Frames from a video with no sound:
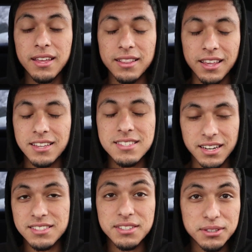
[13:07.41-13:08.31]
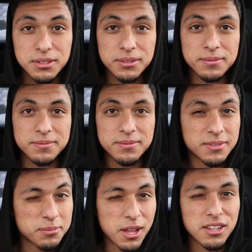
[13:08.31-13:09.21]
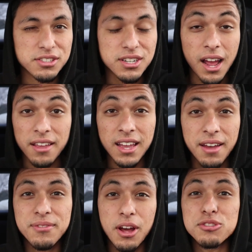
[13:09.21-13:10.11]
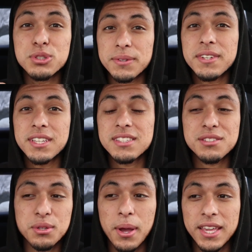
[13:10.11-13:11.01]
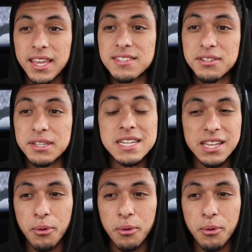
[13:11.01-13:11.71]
Like I said, I still not sure. I have not driven it, so I can't tell you guys.